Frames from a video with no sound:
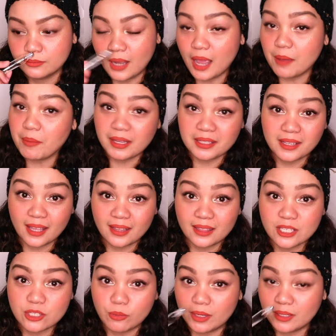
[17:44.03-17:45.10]
I might get
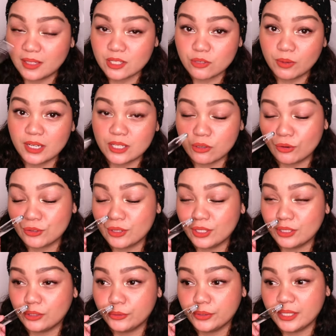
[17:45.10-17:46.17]
this one. This one is also
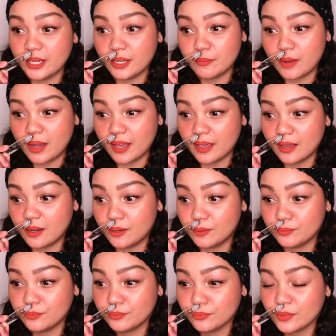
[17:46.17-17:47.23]
included in
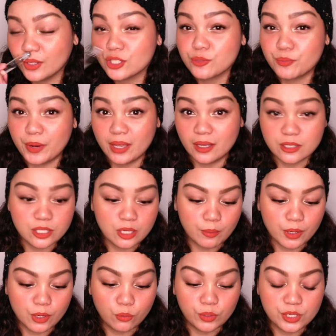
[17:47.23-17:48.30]
my spring and
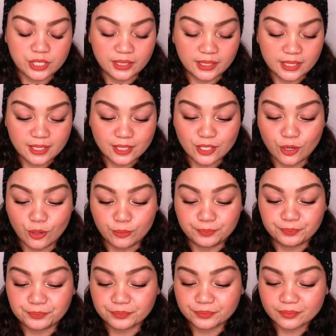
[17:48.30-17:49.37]
summer wish list. So
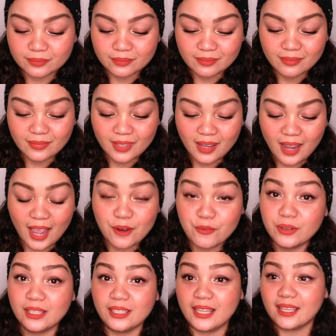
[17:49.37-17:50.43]
I
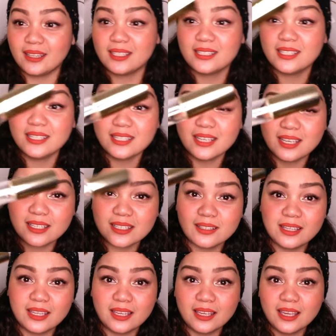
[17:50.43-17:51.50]
really like this. This is
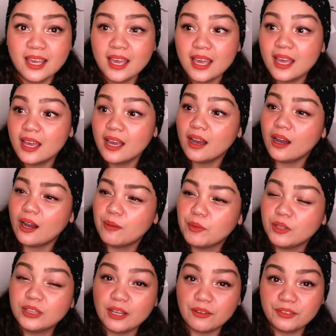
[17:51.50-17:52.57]
the
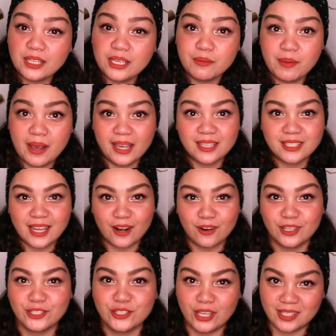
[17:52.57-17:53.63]
Lovely by
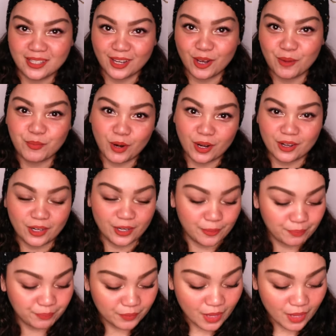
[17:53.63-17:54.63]
Sarah Jessica Parker.